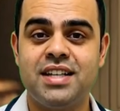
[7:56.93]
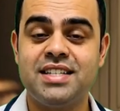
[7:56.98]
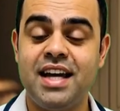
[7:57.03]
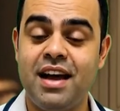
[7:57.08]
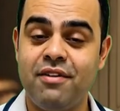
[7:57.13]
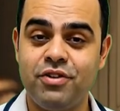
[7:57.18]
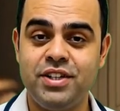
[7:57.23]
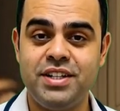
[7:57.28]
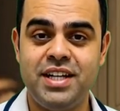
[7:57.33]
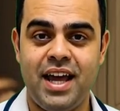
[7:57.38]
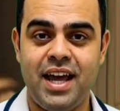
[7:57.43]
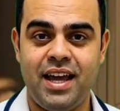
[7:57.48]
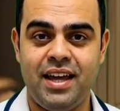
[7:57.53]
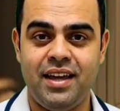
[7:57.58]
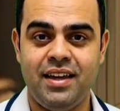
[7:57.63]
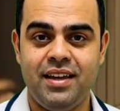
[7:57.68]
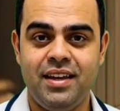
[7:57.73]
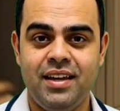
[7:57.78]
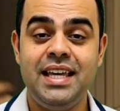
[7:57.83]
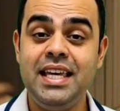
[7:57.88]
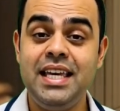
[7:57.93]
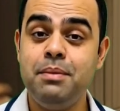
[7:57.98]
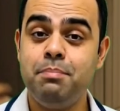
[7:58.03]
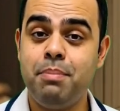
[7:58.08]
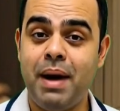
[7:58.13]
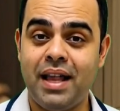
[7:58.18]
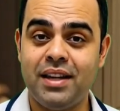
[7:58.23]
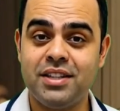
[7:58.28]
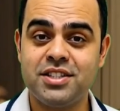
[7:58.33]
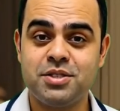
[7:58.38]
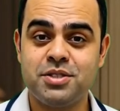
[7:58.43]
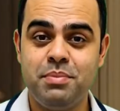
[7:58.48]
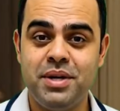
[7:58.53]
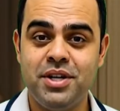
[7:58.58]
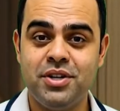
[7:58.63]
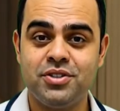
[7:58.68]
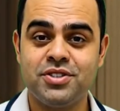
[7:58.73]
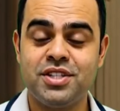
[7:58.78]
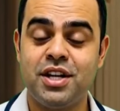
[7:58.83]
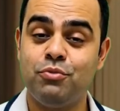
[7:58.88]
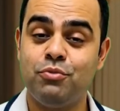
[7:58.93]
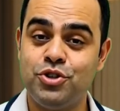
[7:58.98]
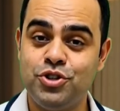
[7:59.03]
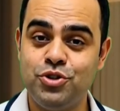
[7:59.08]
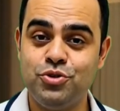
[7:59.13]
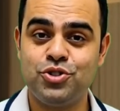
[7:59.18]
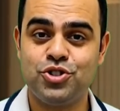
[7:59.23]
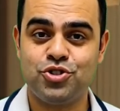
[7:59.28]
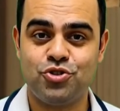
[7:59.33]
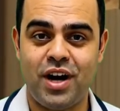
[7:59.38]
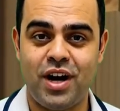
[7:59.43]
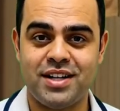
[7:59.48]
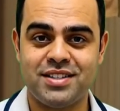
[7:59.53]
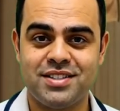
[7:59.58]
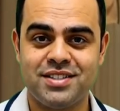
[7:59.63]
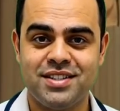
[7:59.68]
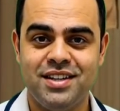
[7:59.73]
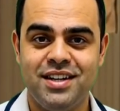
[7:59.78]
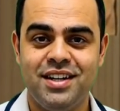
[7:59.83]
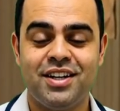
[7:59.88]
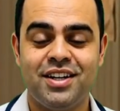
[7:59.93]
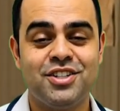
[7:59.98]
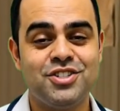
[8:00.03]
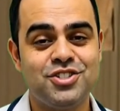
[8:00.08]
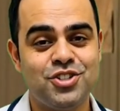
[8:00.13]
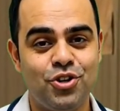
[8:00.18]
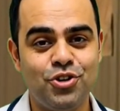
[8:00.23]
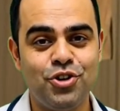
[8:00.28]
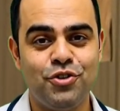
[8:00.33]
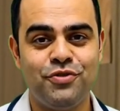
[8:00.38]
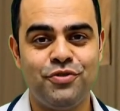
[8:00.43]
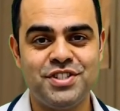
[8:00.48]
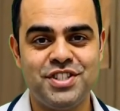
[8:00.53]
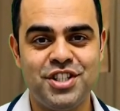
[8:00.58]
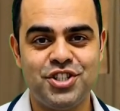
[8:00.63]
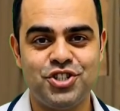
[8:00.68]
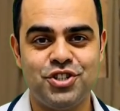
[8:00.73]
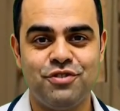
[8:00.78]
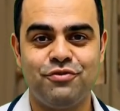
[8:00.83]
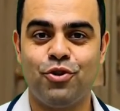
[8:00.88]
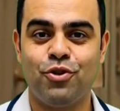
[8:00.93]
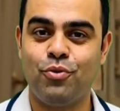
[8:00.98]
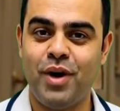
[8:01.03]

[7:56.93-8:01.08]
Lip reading: Your knees have carried you through millions of steps. Now it's time to